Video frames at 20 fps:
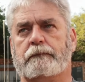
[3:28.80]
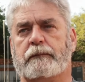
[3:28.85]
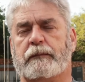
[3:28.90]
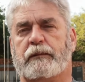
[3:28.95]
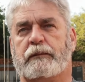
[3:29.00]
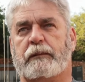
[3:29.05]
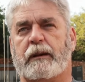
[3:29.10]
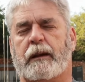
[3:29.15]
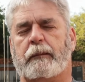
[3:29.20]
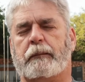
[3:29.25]

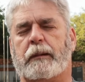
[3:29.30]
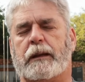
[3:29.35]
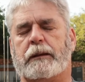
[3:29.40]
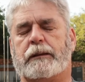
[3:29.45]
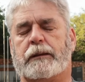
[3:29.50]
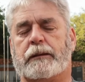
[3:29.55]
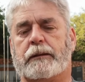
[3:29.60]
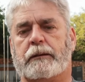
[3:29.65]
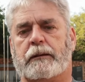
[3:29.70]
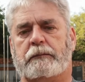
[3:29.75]

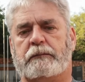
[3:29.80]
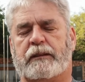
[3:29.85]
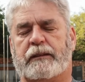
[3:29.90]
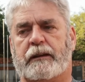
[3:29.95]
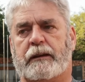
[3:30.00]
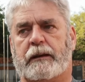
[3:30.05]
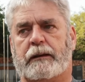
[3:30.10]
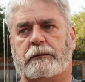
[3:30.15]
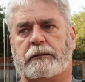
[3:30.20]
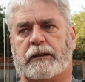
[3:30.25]
families and
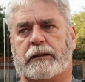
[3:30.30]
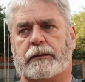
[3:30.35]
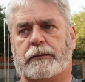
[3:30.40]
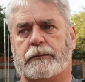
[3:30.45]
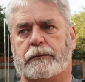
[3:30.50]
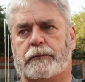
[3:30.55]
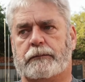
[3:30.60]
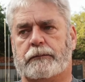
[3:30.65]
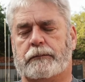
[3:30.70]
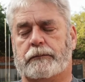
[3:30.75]
friends
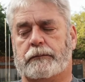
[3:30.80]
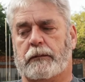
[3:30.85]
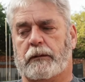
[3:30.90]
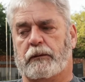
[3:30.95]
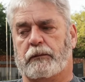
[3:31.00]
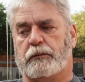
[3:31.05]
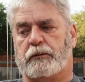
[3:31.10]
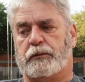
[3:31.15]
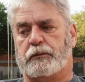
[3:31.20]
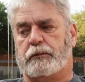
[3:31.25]

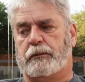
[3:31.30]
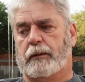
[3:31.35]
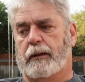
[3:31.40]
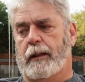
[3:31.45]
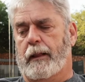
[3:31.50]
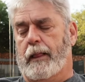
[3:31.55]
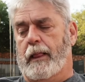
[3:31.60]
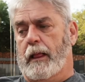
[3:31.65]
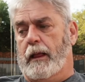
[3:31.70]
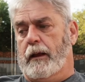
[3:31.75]
of
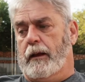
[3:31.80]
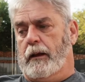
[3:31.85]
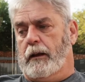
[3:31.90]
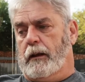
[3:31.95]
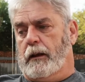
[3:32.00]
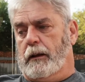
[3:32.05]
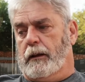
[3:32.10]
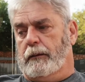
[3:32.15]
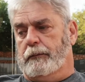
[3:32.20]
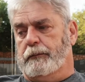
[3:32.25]

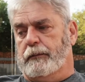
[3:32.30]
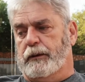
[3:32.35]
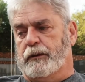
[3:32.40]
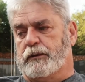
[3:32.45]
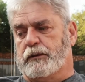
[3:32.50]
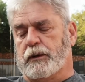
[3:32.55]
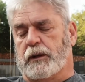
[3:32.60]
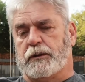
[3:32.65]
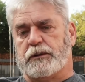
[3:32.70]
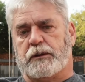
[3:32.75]

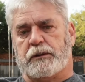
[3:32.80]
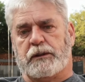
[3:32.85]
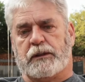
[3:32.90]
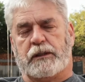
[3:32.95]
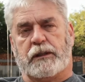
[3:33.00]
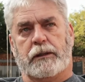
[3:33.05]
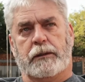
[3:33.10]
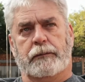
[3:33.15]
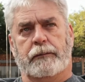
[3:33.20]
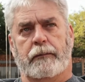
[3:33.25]

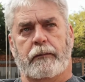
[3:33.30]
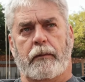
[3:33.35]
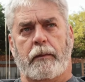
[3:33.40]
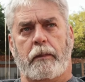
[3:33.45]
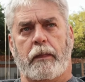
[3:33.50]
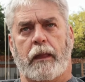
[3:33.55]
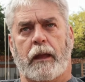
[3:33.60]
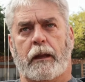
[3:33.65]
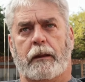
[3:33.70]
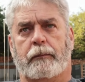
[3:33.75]
soldiers
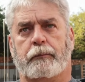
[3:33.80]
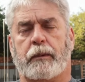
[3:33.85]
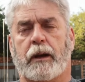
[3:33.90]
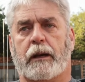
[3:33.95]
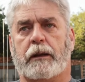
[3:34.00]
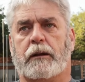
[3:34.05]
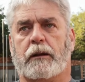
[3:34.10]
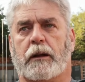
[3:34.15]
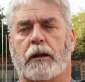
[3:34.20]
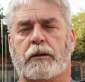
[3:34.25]
that
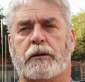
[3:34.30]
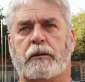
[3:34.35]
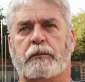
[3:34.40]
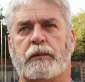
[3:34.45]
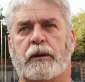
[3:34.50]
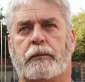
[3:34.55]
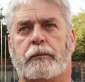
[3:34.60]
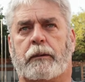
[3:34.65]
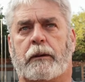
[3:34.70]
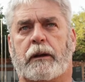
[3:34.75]
paid the
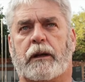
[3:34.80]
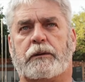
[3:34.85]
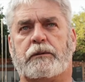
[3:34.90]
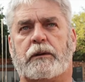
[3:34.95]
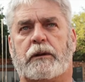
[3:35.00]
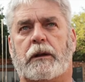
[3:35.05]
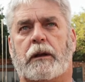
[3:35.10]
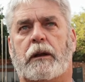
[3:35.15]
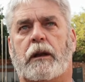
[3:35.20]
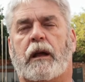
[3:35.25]
ultimate price
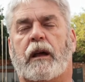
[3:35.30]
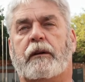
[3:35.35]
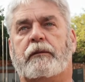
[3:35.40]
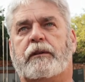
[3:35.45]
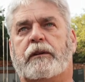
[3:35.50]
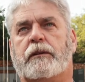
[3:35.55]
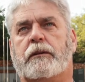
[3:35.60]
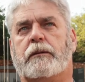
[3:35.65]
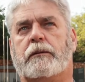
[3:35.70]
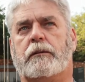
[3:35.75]
of their
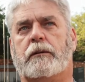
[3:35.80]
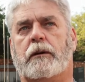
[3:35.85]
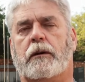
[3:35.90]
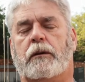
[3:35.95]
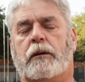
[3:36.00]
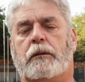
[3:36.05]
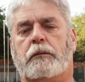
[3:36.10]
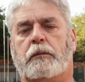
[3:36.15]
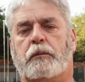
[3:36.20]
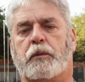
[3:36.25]
lives
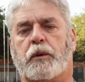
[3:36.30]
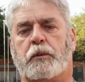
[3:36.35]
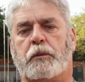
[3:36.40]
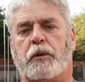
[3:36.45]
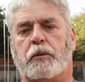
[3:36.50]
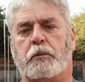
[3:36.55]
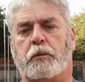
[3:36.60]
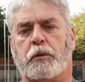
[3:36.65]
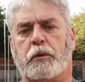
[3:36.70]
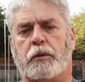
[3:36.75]
on
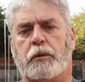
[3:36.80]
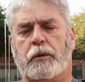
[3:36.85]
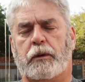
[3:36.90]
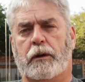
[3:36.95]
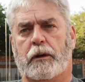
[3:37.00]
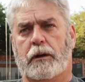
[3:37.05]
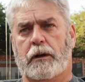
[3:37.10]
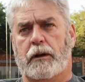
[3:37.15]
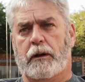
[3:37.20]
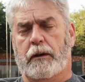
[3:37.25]
border war.
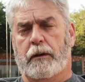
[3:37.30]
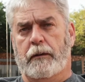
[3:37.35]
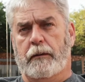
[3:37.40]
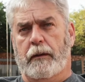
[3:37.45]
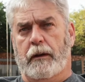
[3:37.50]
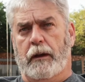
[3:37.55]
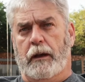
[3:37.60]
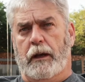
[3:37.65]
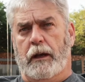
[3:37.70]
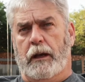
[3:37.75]

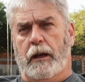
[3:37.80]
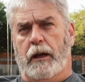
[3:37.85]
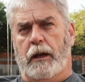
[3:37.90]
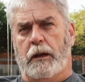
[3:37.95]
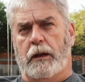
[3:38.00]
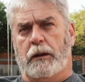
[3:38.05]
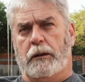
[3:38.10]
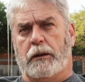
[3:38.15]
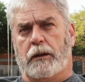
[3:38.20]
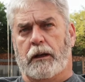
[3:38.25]

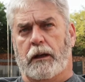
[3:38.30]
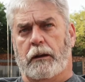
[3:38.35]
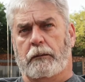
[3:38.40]
And